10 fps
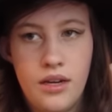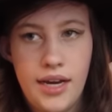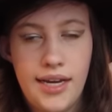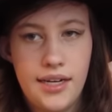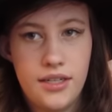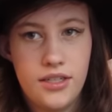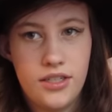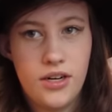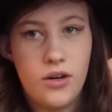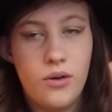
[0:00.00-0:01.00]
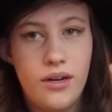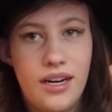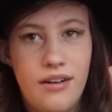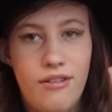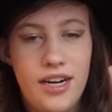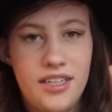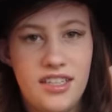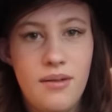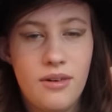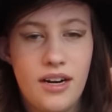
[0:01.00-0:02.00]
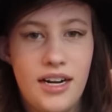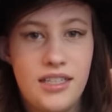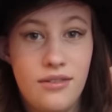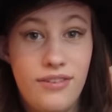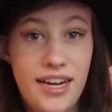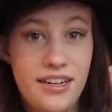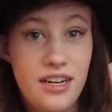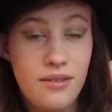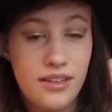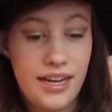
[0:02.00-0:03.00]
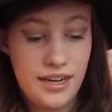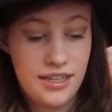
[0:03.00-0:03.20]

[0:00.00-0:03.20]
And so I find his number, and it's a fake number.